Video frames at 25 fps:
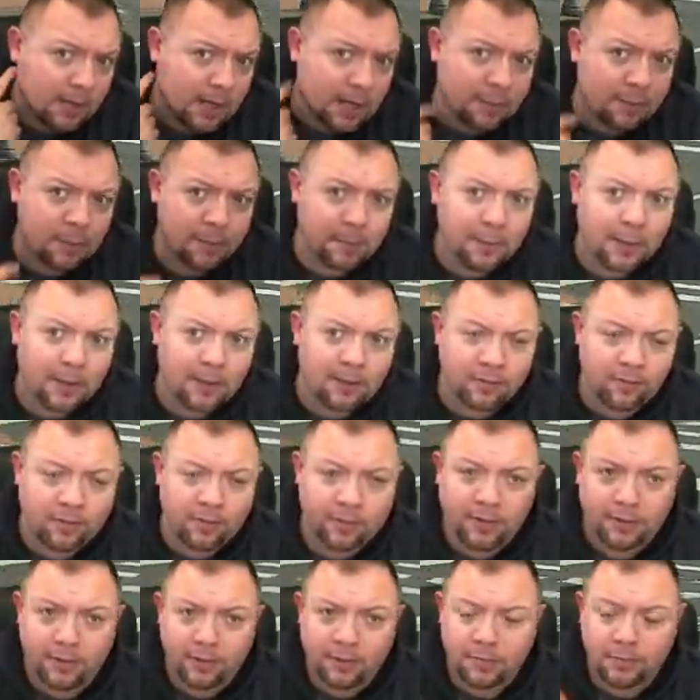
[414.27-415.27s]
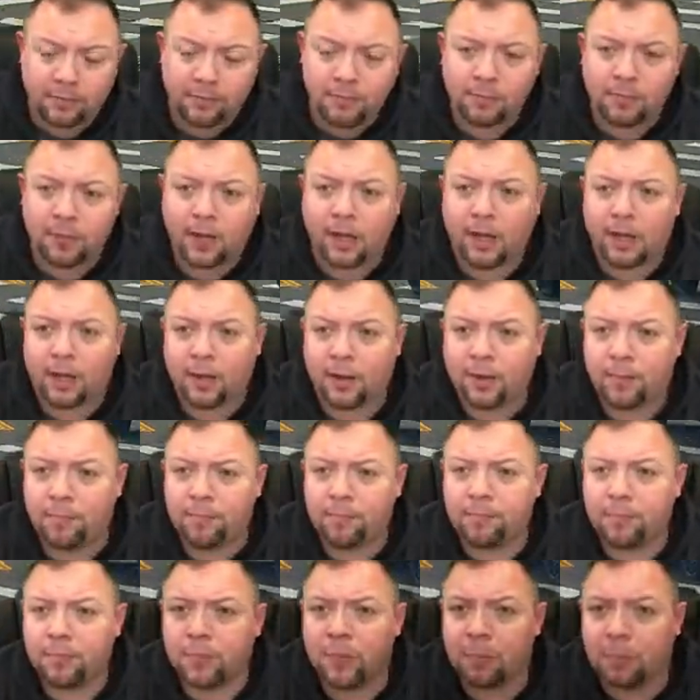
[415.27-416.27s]
up above the
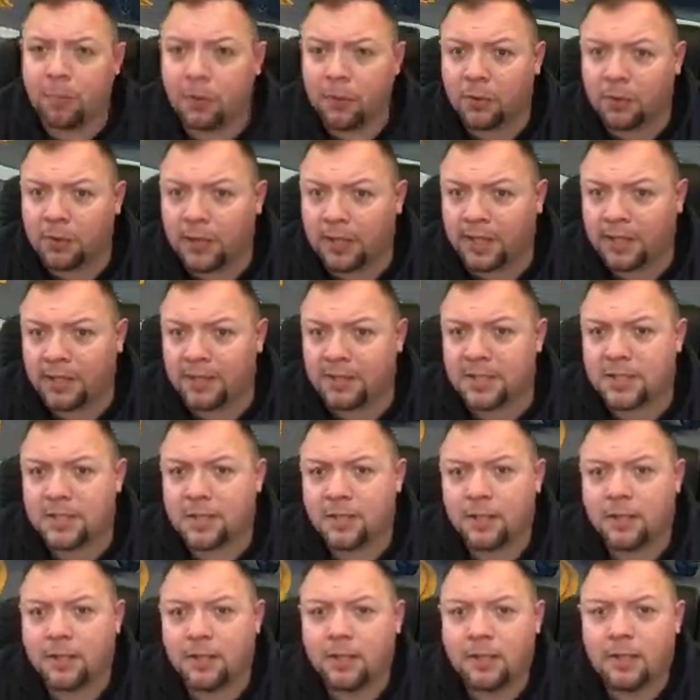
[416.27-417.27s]
buildings.